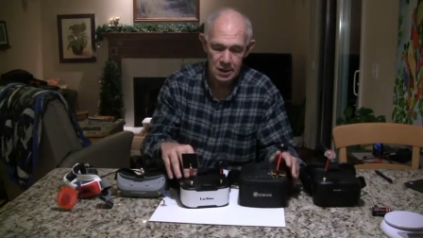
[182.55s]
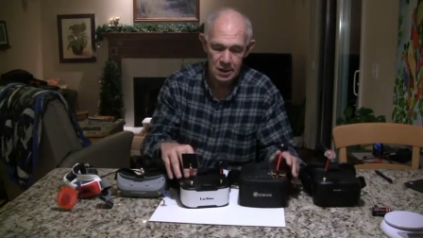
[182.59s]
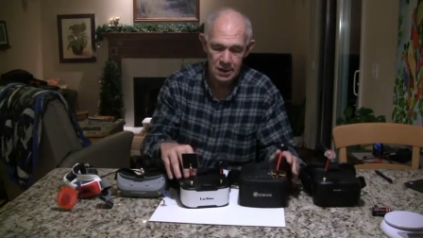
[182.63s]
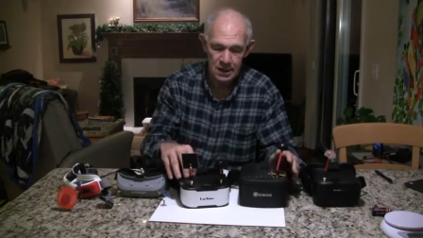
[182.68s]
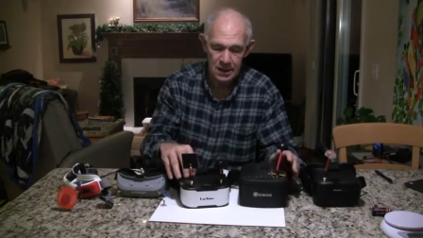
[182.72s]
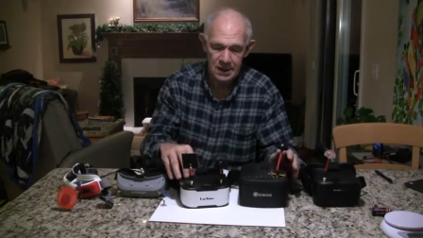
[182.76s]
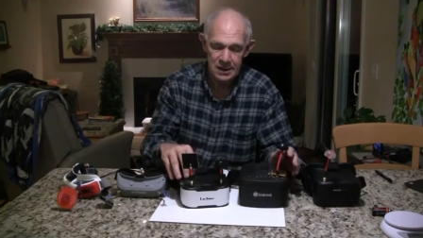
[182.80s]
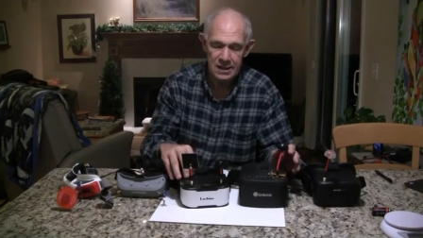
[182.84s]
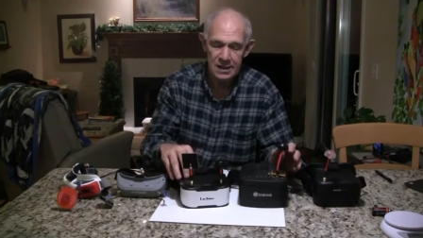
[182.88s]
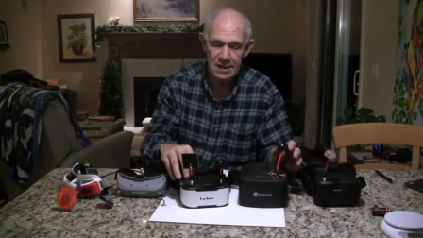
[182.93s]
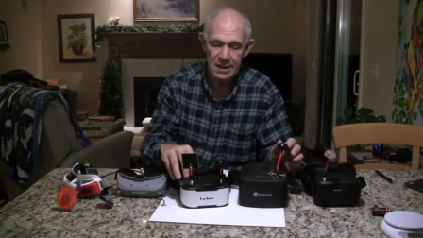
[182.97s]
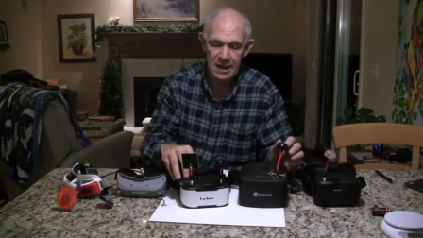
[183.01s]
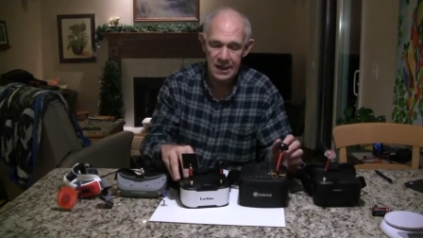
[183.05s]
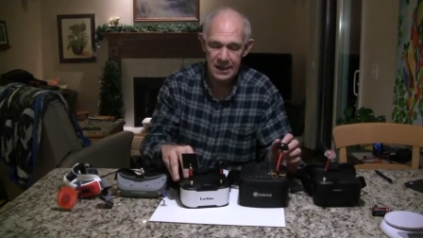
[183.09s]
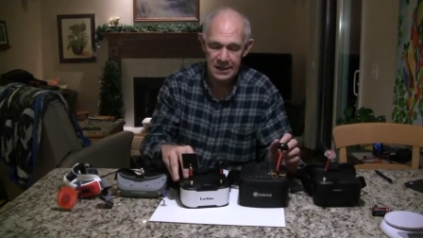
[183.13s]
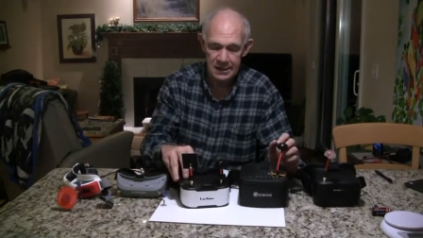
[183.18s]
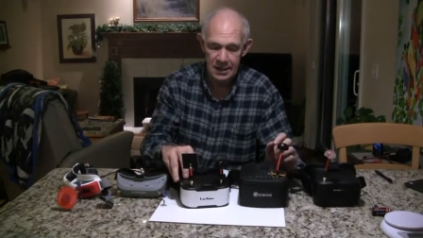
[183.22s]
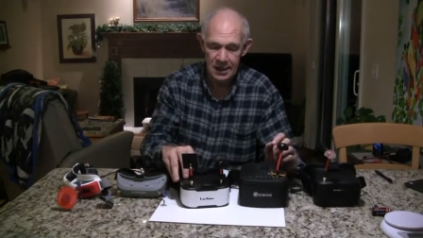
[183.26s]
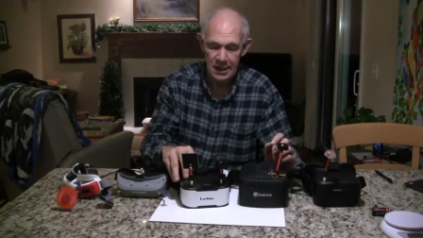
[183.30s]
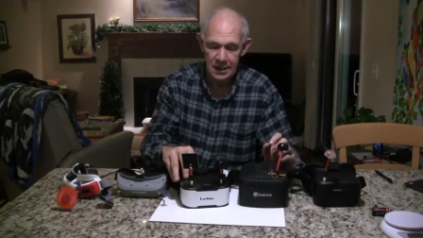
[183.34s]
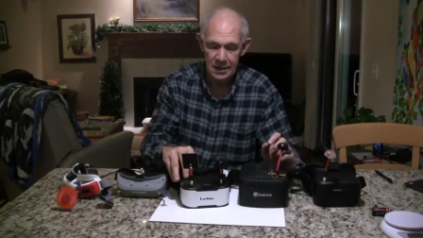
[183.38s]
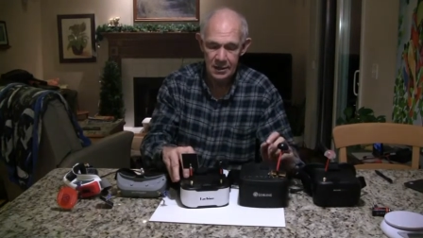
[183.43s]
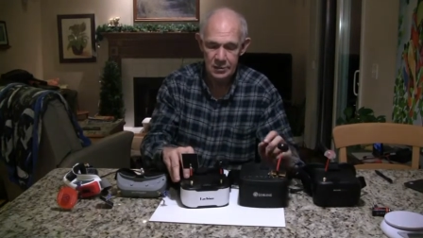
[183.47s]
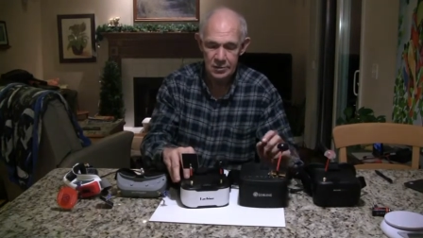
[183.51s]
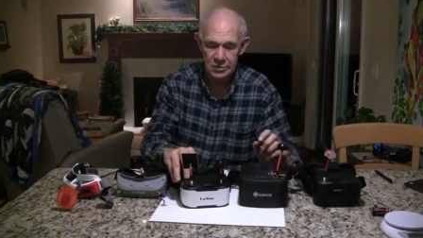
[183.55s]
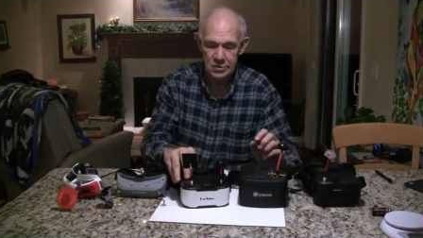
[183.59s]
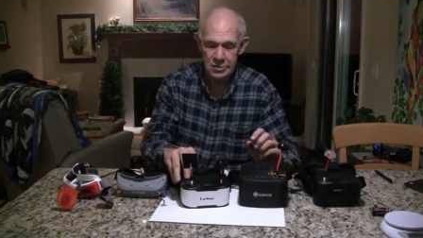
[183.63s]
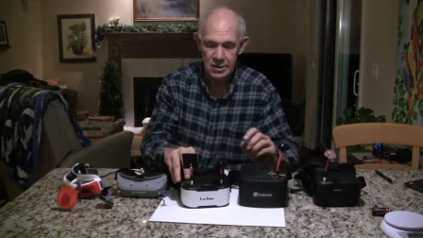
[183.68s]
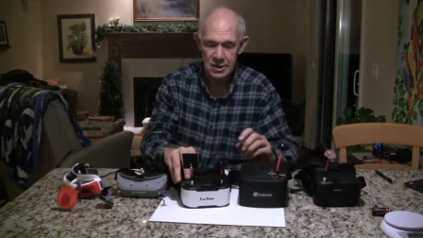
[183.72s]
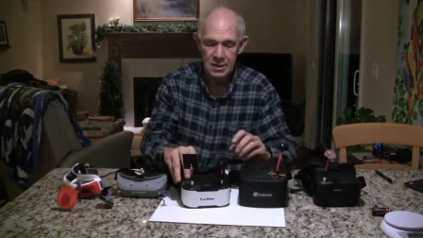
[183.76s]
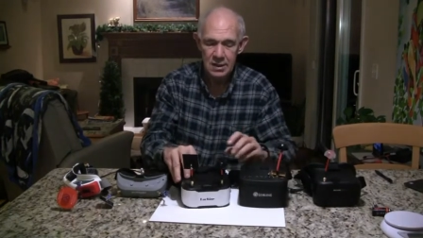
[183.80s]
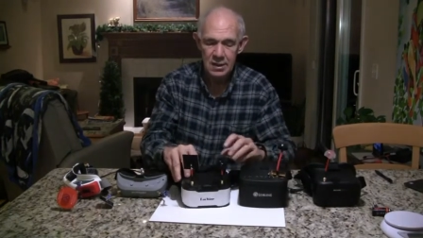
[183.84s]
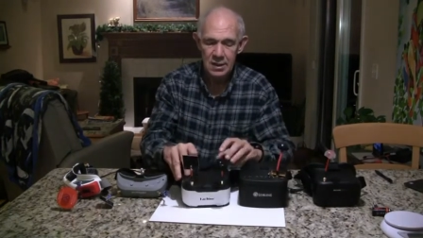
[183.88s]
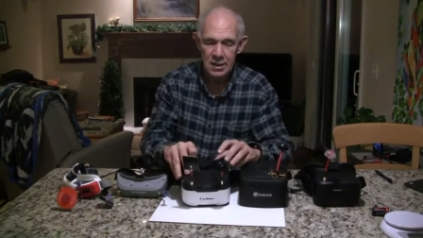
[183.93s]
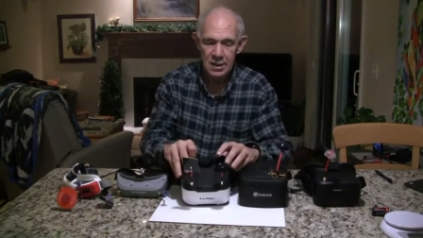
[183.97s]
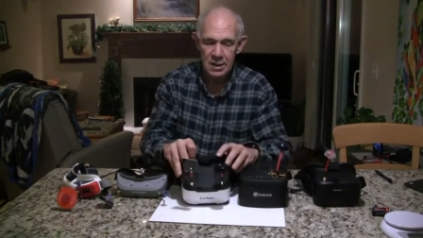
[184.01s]
$89.
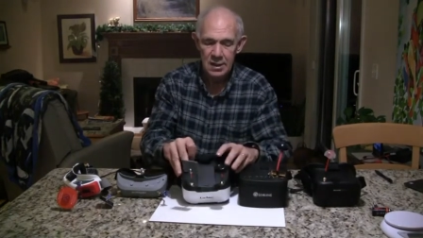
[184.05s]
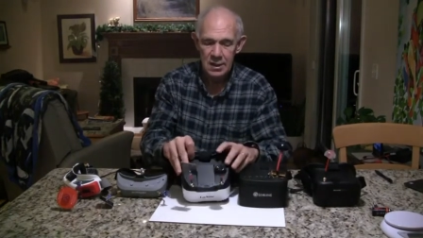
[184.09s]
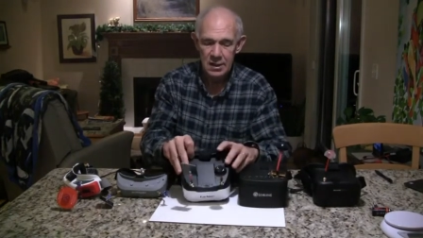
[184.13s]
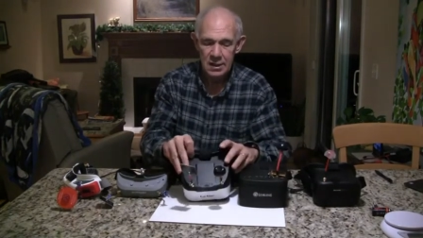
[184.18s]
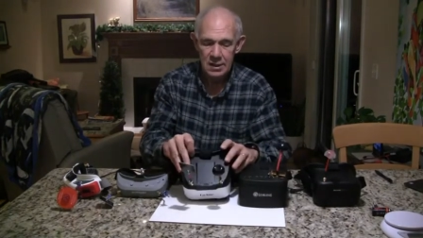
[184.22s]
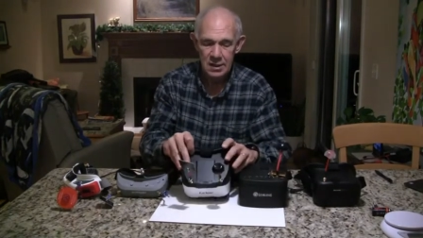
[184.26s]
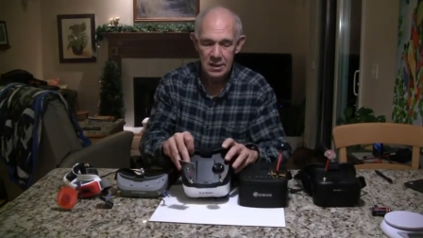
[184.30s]
And